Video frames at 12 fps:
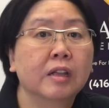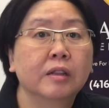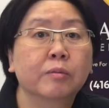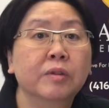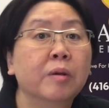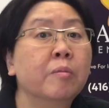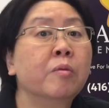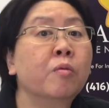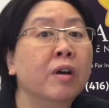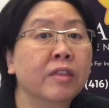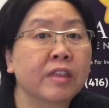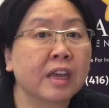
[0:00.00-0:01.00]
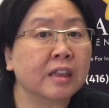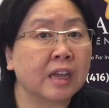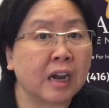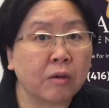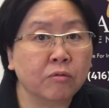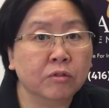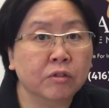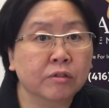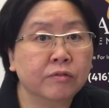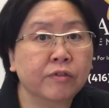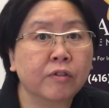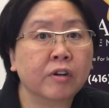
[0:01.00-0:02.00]
The number one thing that I would look
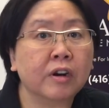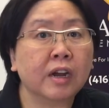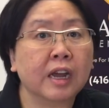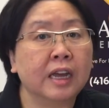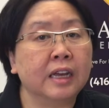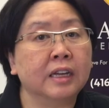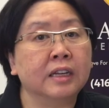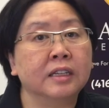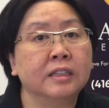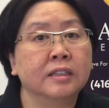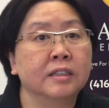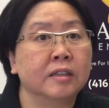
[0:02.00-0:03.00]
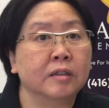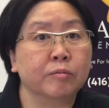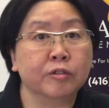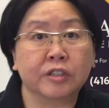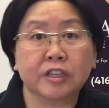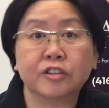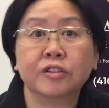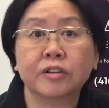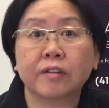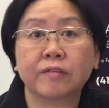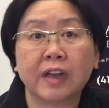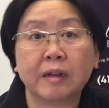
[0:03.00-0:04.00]
for is the position
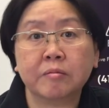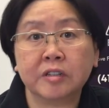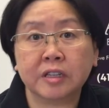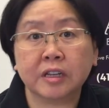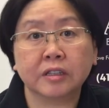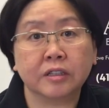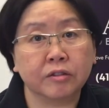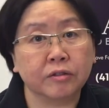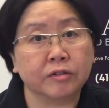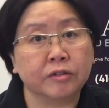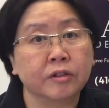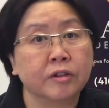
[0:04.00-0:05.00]
of that missing tooth,